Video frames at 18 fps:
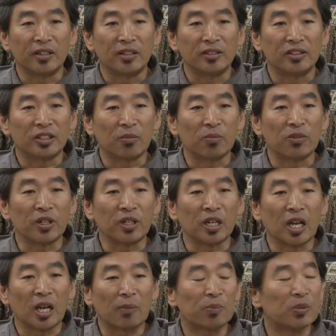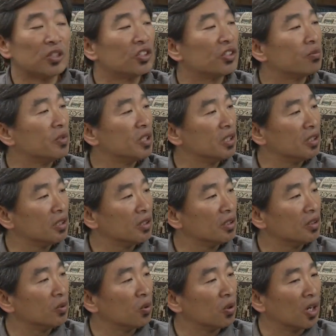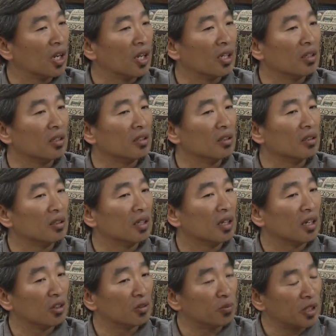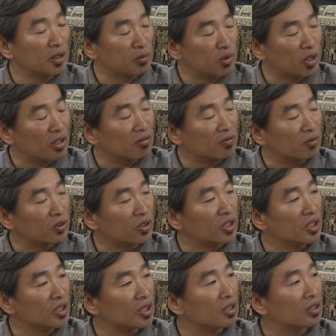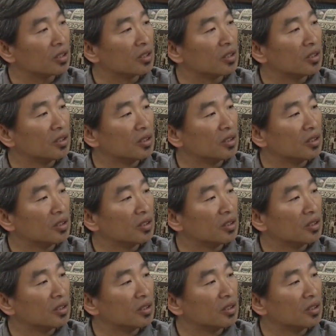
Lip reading: something happened to me where I held my breath for a year.